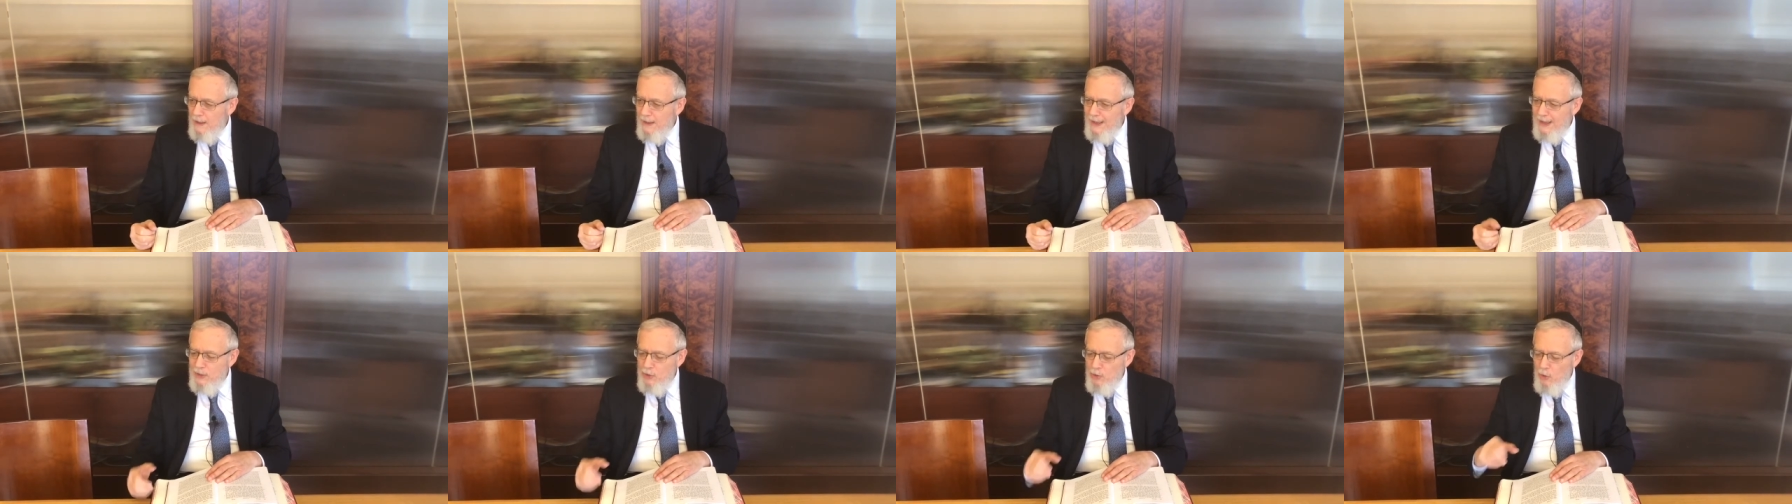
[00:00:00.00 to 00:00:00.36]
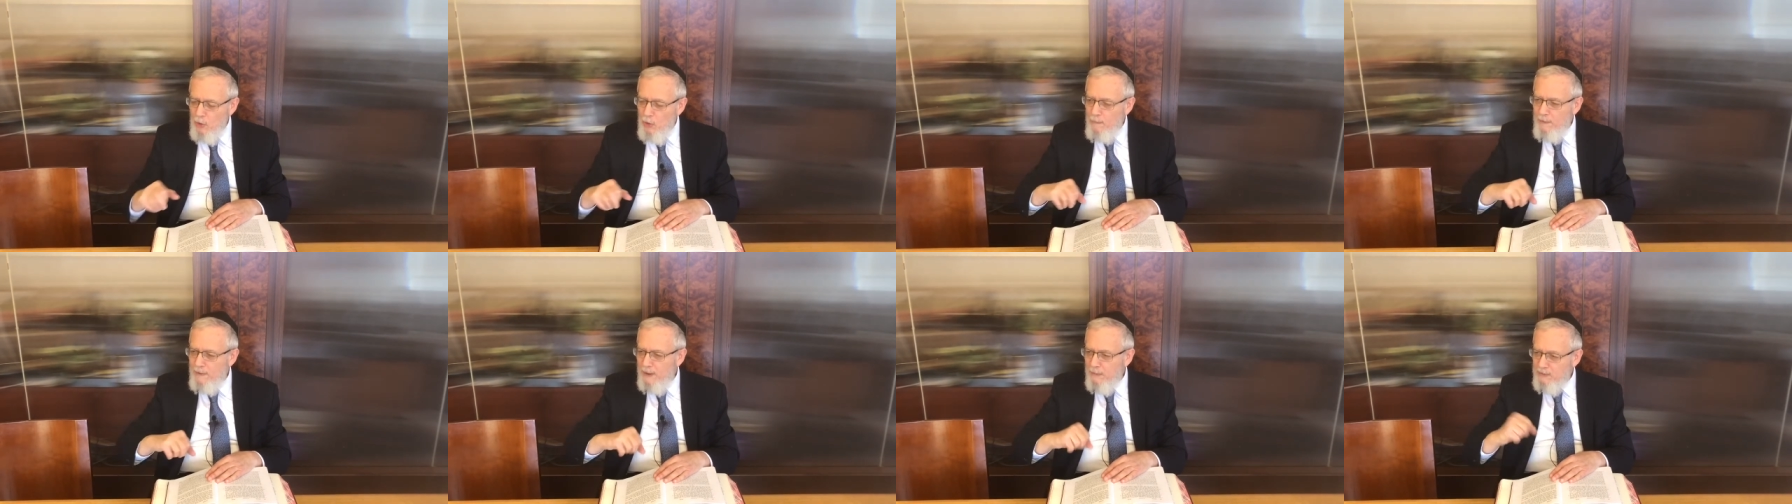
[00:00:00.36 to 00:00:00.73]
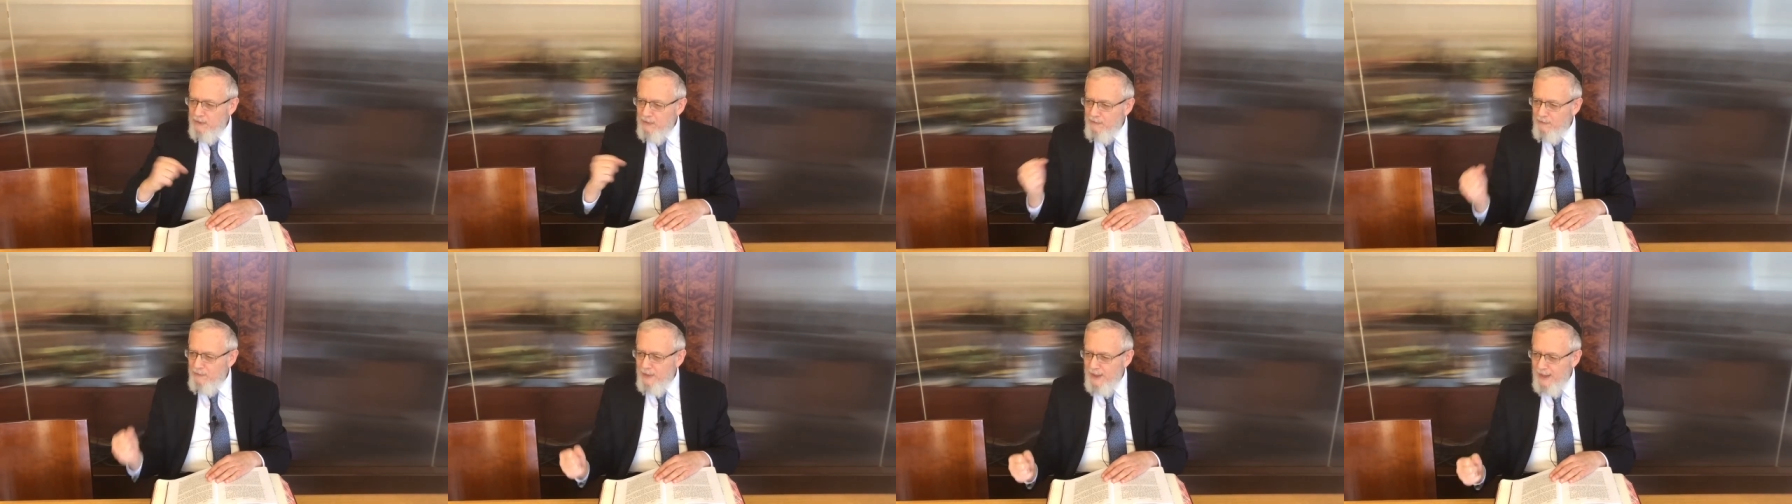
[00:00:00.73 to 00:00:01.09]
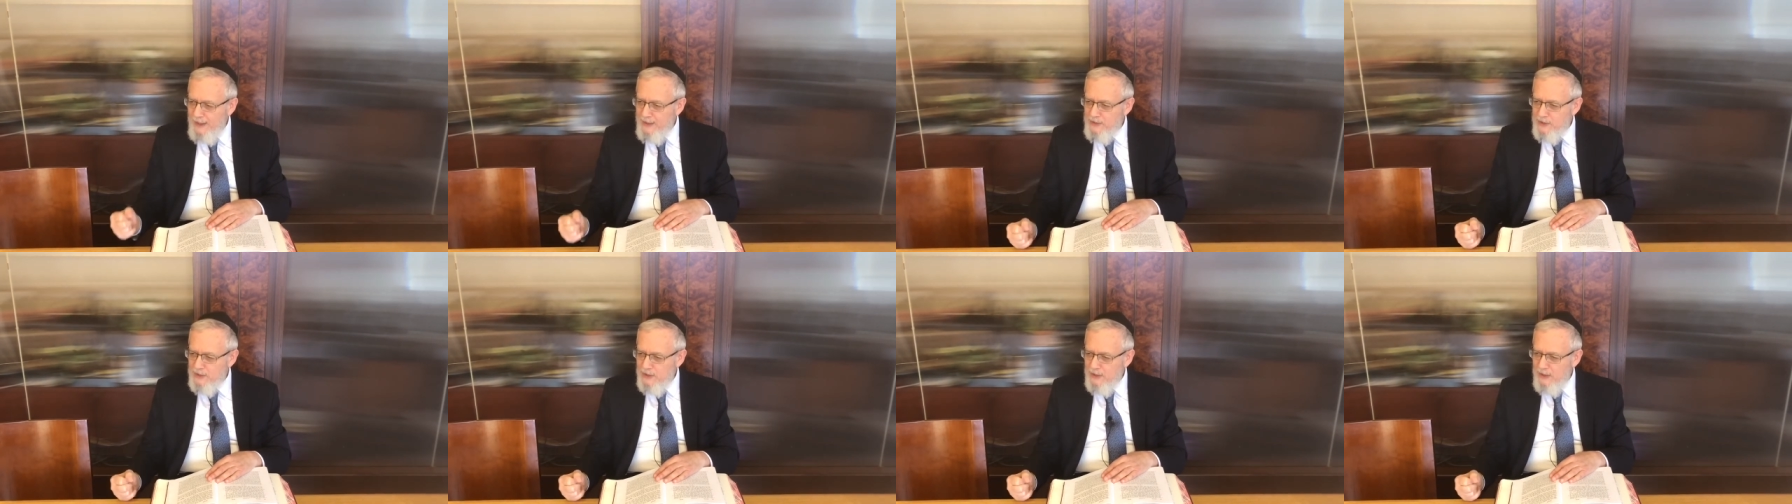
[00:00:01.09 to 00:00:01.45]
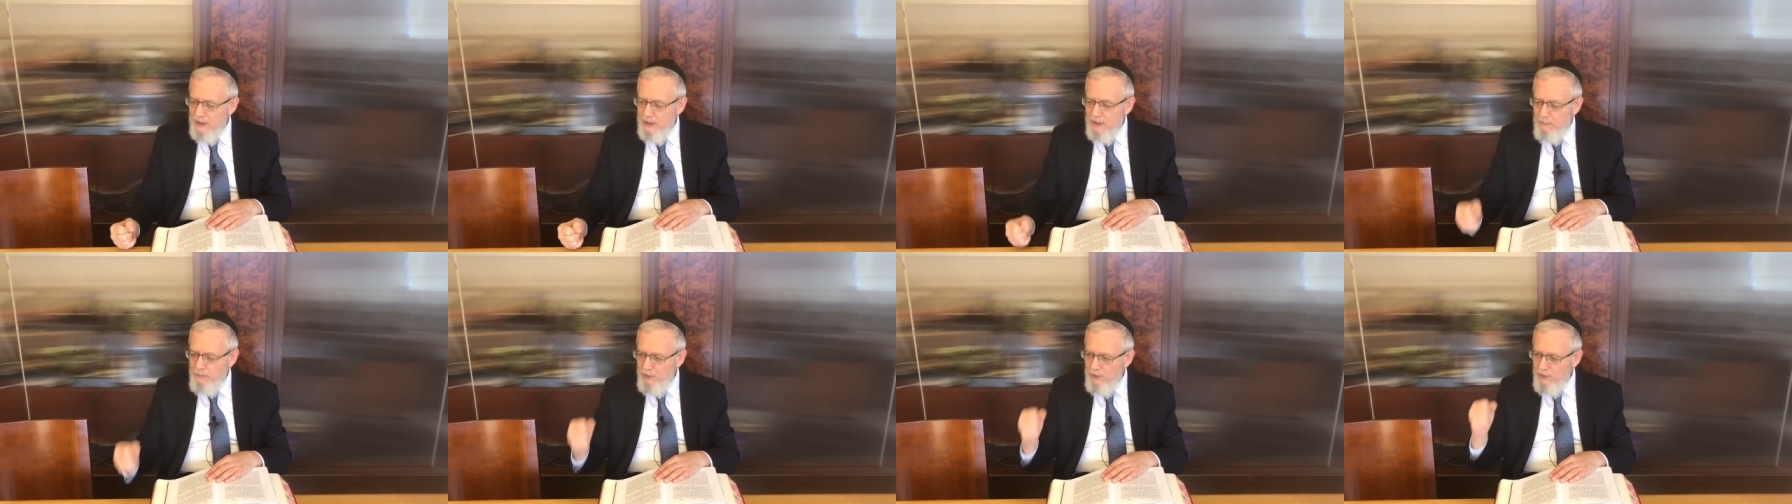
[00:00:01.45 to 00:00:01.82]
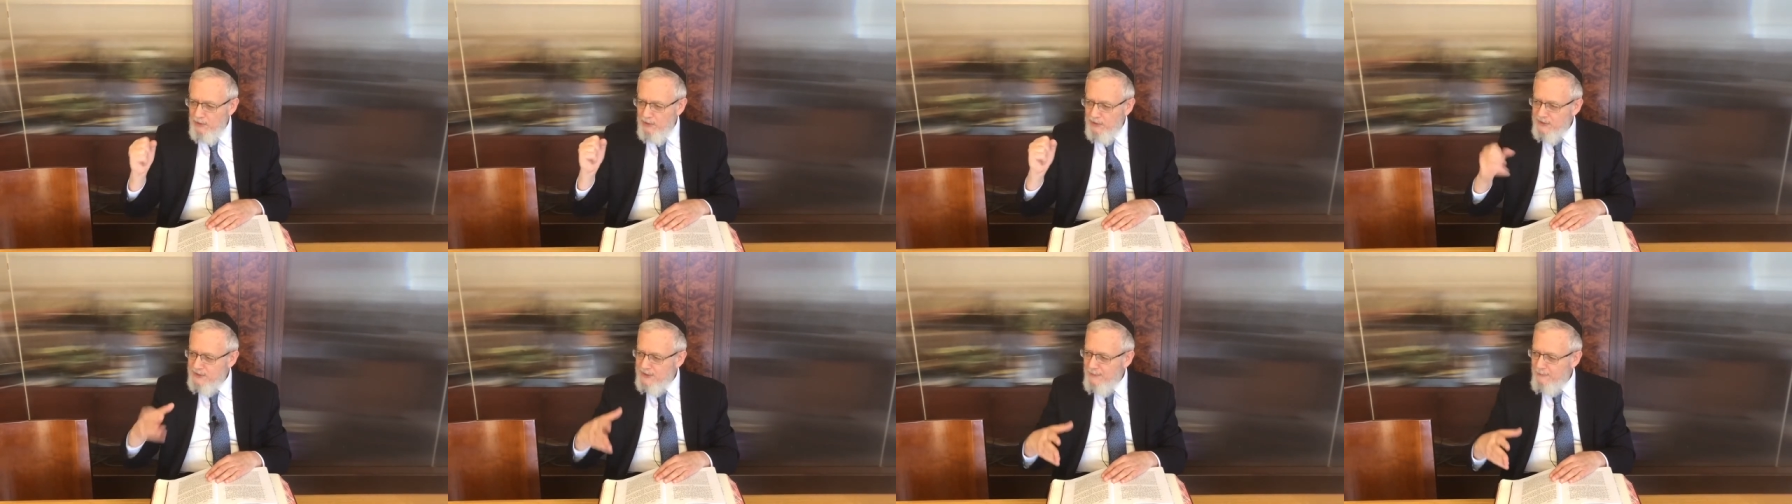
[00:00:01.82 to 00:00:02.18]
and you open up the flask and you put it
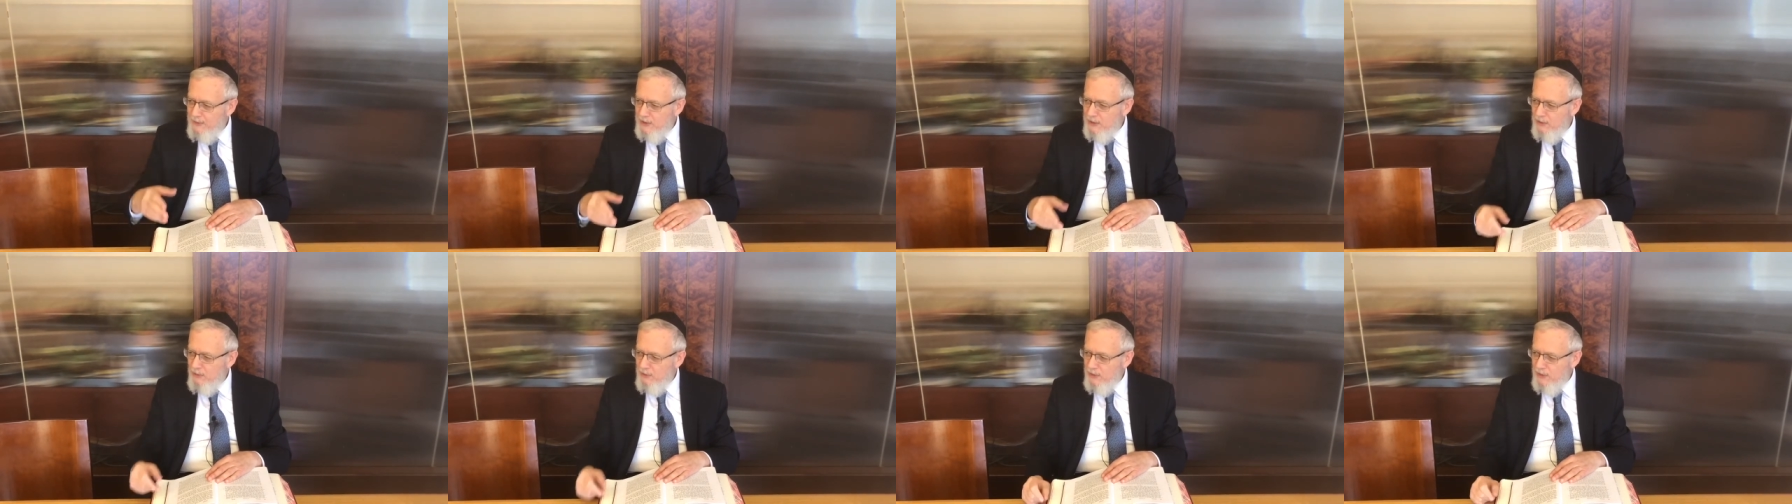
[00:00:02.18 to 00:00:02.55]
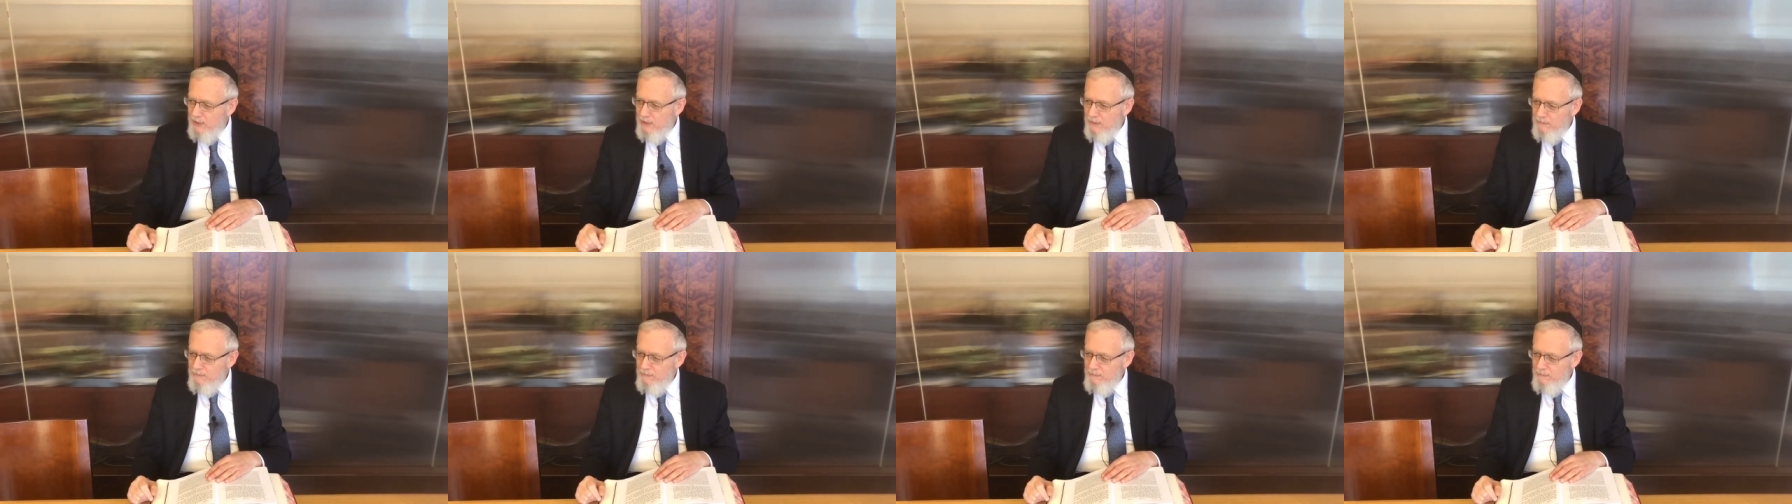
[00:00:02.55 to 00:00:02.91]
in a cemetery,